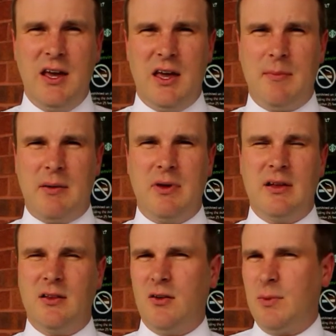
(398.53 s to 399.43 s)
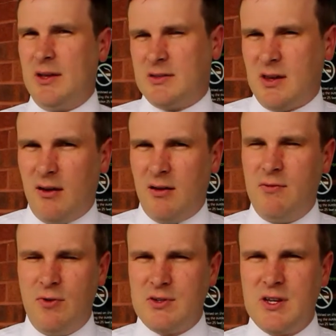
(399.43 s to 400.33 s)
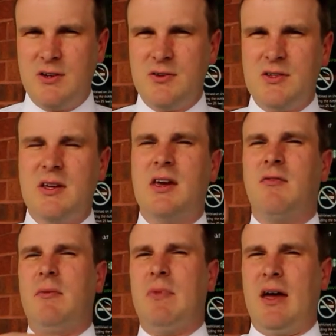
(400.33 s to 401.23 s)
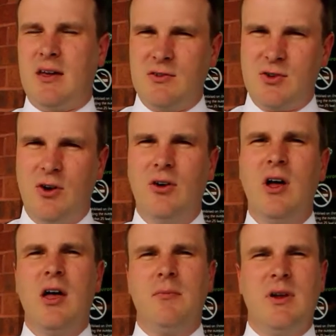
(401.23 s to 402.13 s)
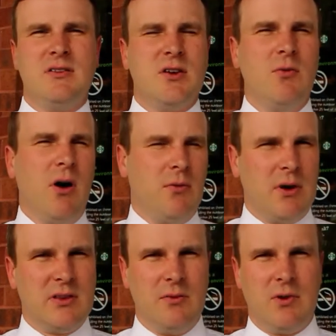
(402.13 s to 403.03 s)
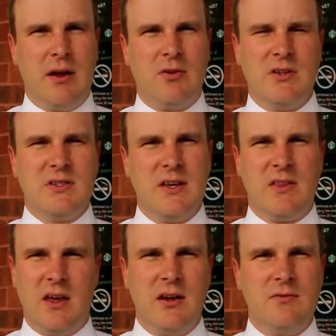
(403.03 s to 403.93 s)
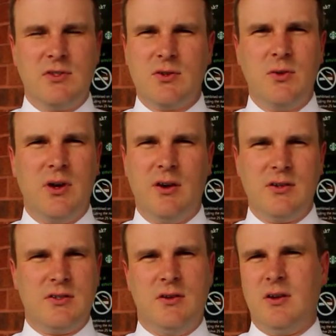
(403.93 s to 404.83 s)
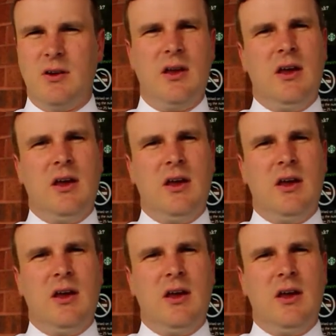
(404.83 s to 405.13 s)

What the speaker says: It might be a little bit scary for teachers to give up that control, but it's so well worth it. Whenever you see at the end of a school year, a student